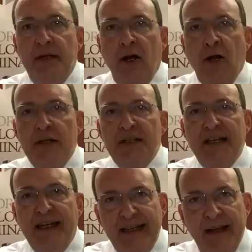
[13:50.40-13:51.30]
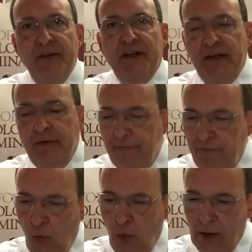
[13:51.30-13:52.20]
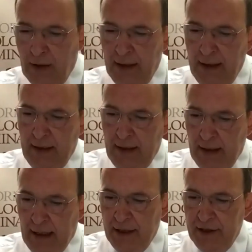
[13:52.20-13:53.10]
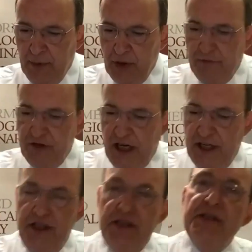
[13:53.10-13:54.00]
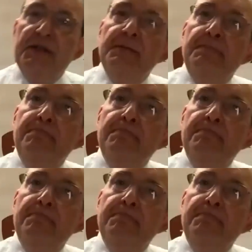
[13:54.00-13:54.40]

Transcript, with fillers: are significant for uh, the book of Judges.